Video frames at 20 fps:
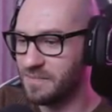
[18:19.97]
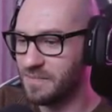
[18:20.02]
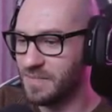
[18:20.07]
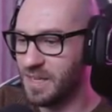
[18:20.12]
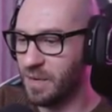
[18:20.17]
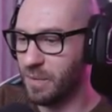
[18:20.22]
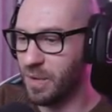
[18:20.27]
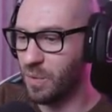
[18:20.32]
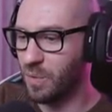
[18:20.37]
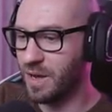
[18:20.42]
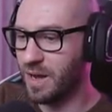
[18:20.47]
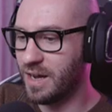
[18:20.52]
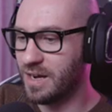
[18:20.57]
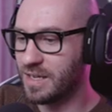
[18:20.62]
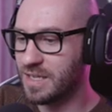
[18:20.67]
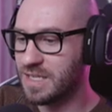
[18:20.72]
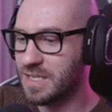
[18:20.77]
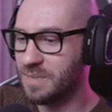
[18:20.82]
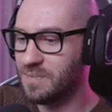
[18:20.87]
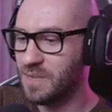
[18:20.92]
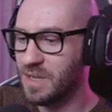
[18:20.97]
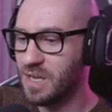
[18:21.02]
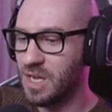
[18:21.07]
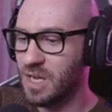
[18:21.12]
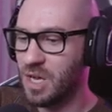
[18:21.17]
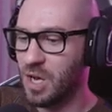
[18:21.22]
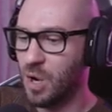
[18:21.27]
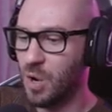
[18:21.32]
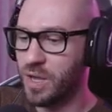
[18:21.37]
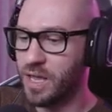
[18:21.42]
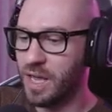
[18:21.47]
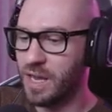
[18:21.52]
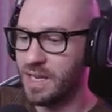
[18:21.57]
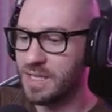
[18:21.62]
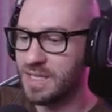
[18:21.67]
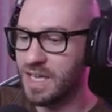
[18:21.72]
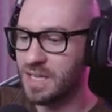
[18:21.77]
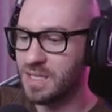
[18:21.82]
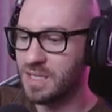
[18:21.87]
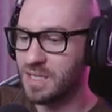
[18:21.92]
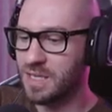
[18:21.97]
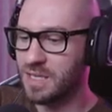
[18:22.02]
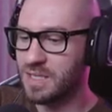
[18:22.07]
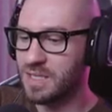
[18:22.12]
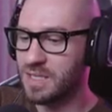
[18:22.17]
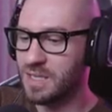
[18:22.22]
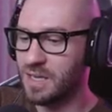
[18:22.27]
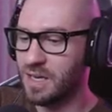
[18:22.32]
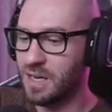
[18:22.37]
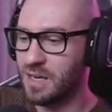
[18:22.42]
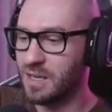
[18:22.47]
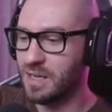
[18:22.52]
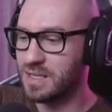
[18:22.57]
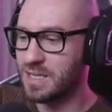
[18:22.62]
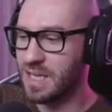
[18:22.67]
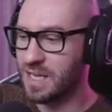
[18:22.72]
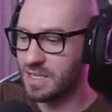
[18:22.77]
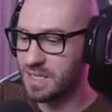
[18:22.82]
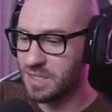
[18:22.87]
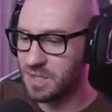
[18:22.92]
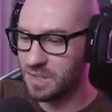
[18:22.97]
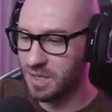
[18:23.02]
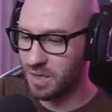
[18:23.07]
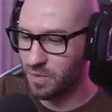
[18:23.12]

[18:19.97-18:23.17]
There we go, we got it. Okay, let's get to this. Uh, let's get this to the